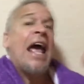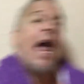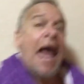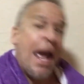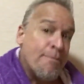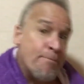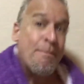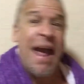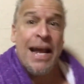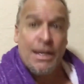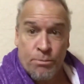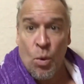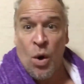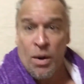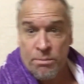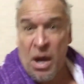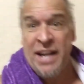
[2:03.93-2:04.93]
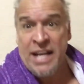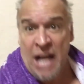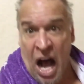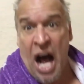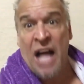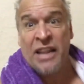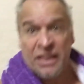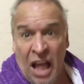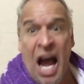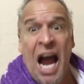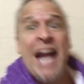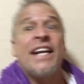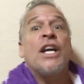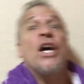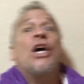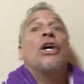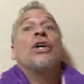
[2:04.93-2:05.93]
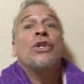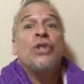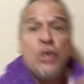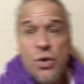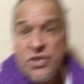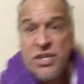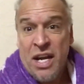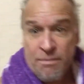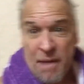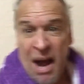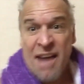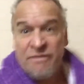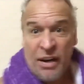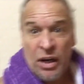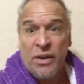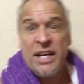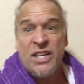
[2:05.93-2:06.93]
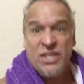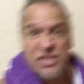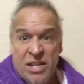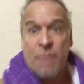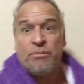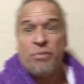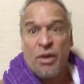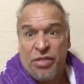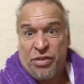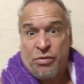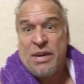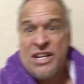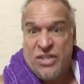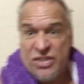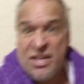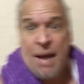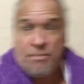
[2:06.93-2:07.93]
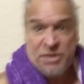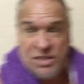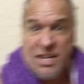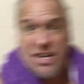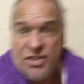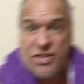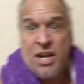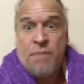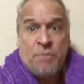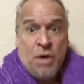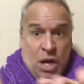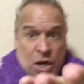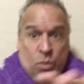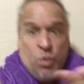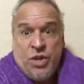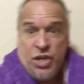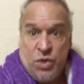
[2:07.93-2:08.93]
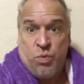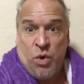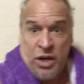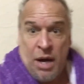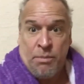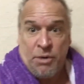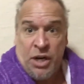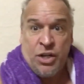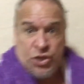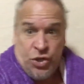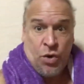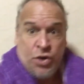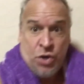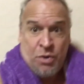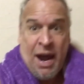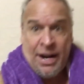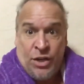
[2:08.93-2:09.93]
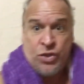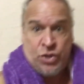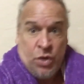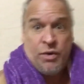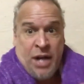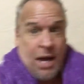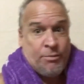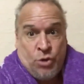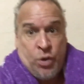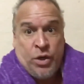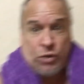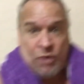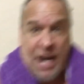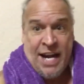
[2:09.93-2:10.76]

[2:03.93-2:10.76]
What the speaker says: and make more money online using my very simple 3-step system, which is what I'm going to show you how to do, and I'm doing it right